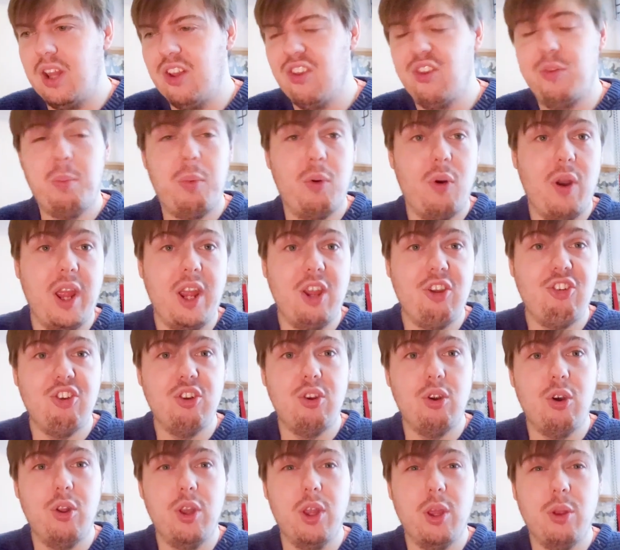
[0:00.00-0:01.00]

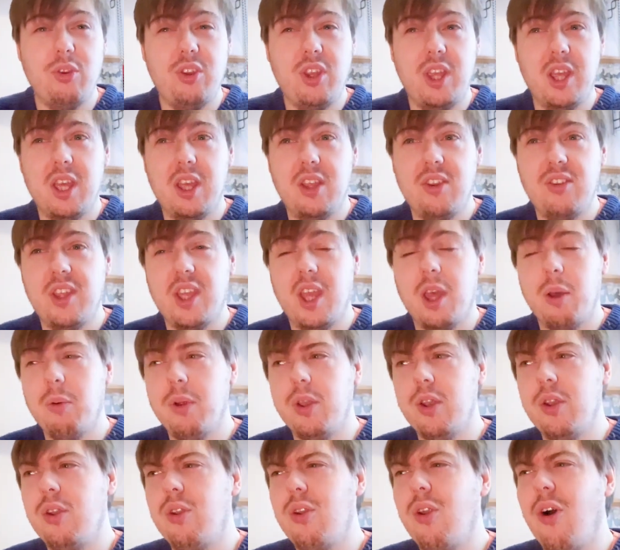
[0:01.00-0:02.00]
inspiration all those years
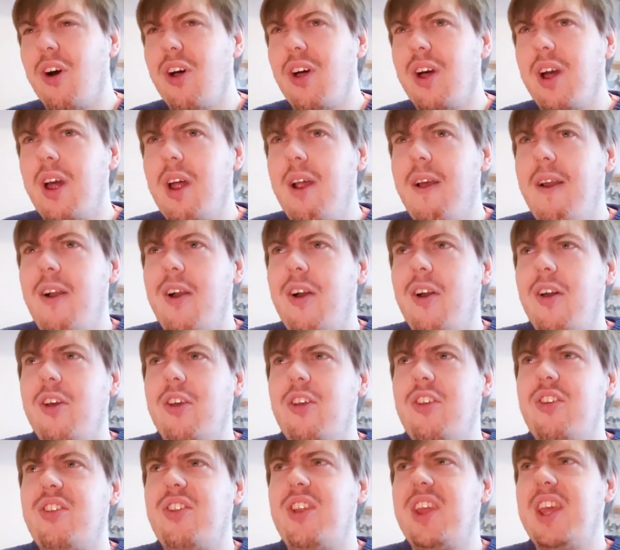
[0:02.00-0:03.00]
ago and not
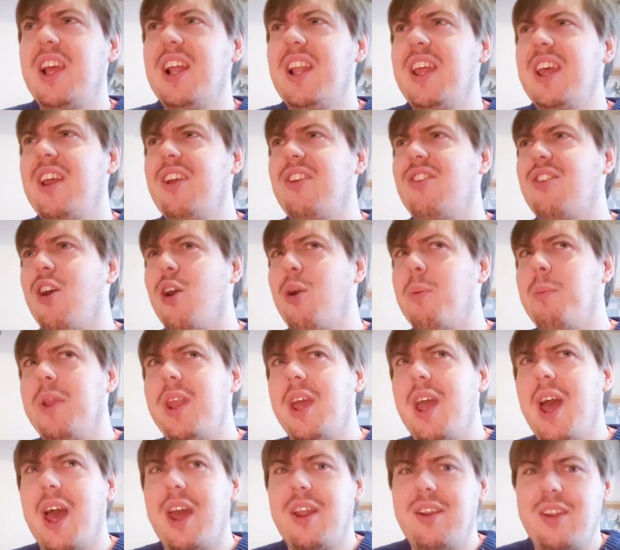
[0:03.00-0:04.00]
stealing so
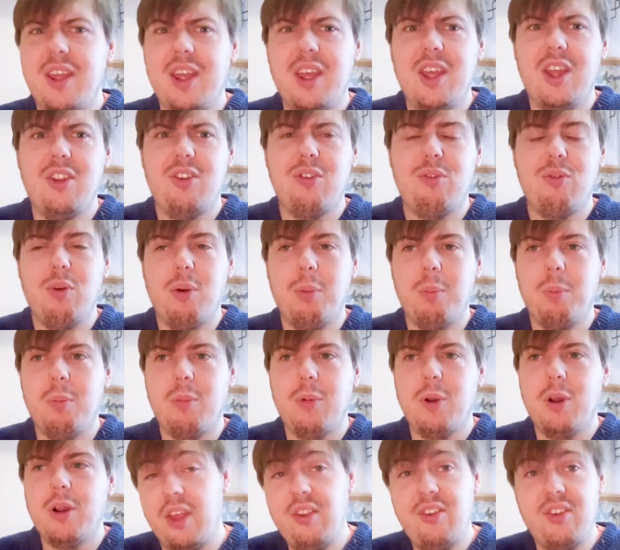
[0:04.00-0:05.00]
many ideas
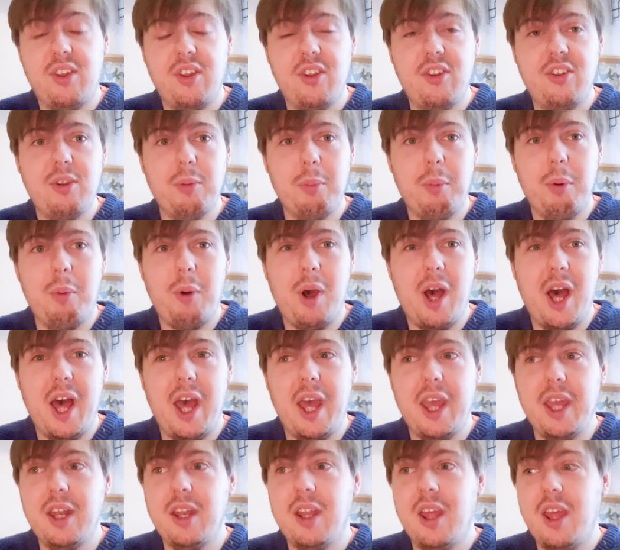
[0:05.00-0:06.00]
from Last of the Summer
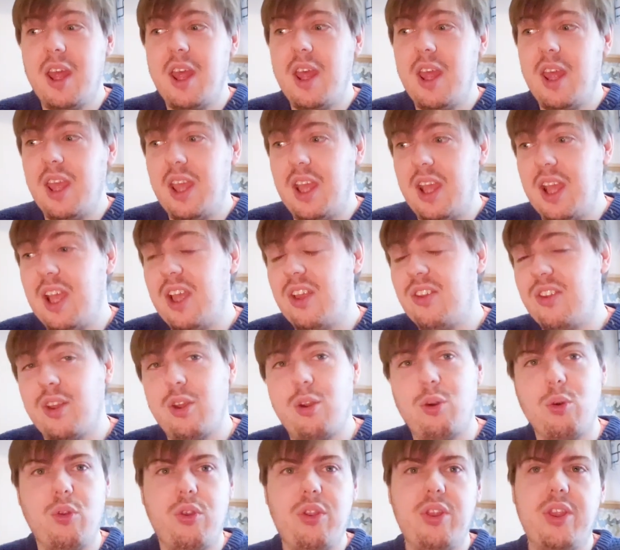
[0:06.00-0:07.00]
Wine is
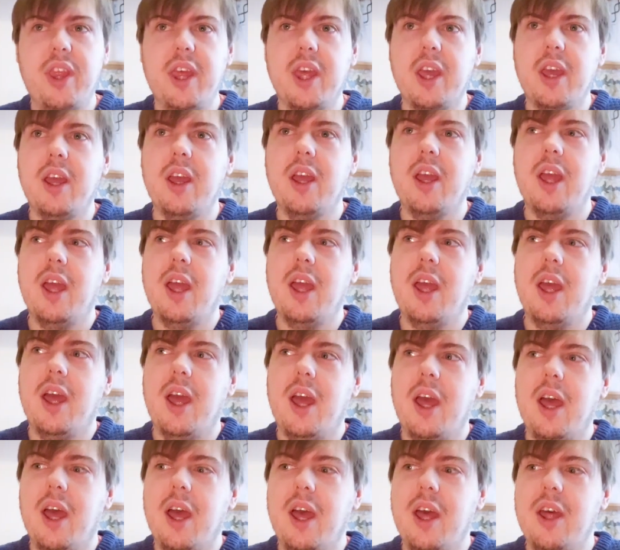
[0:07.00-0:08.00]
a good thing,
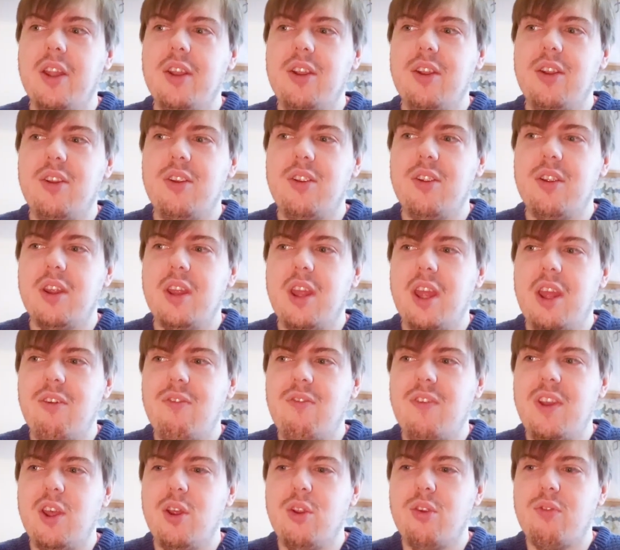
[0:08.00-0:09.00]
and
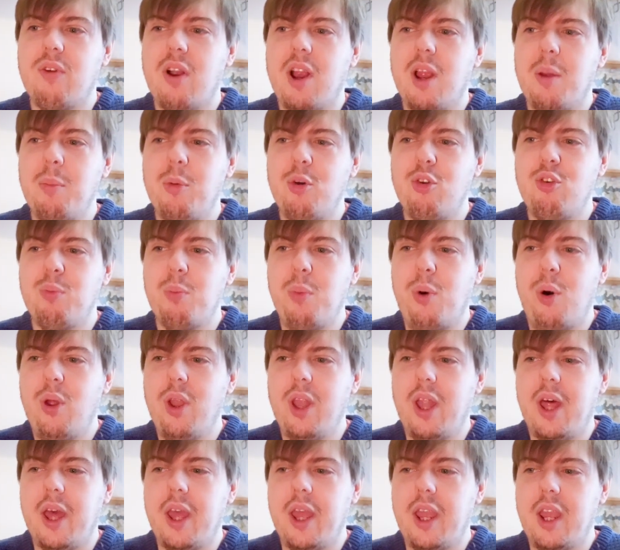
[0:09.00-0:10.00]
it feels very much
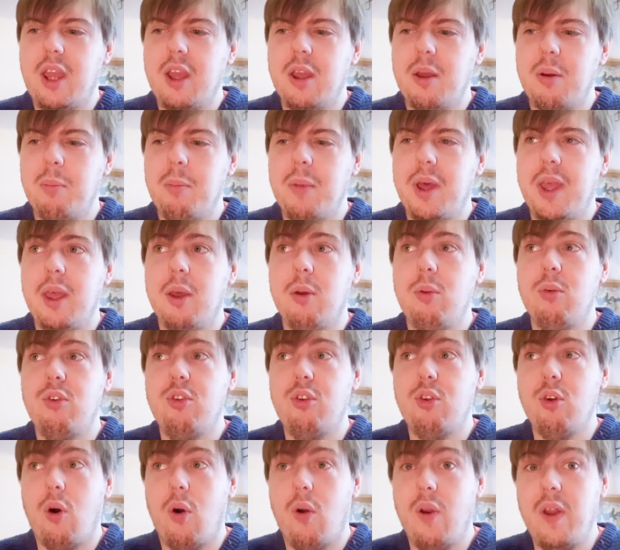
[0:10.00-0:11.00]
more like my own
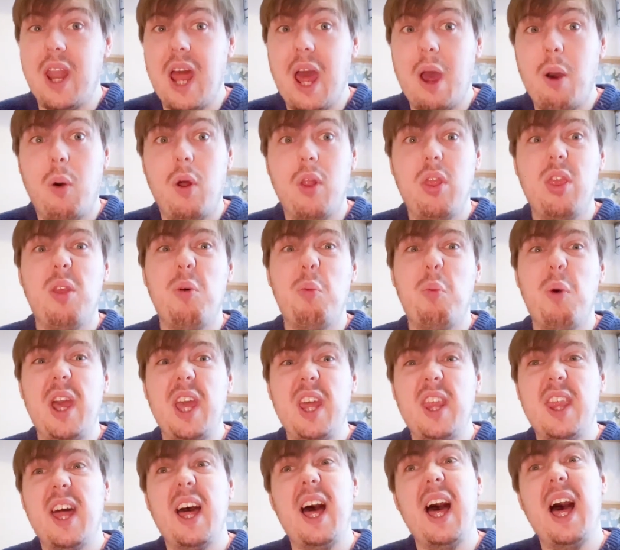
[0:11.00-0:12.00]
story now and the
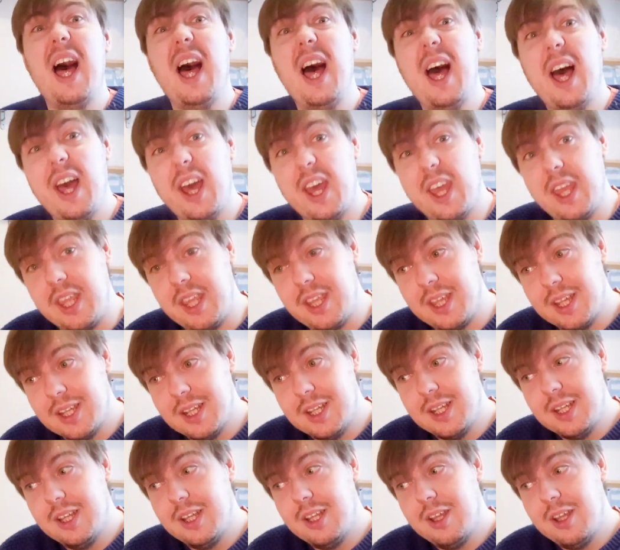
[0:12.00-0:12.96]
way that I